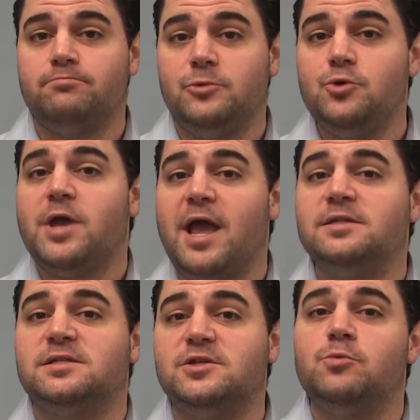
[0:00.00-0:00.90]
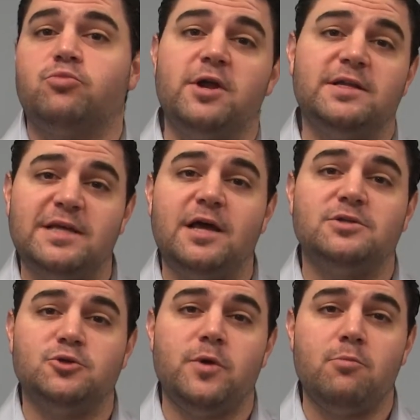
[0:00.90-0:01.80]
you can still break
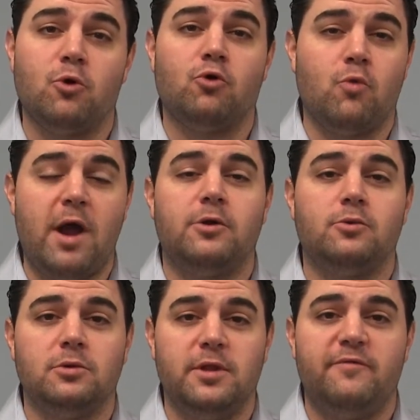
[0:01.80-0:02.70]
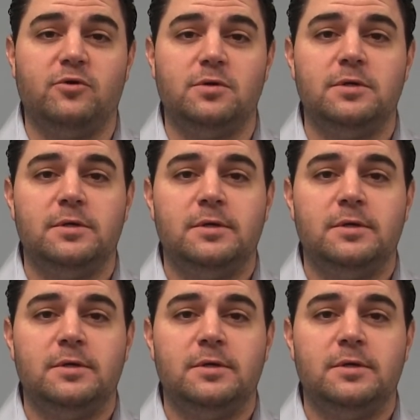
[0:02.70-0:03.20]
down to a more granular level.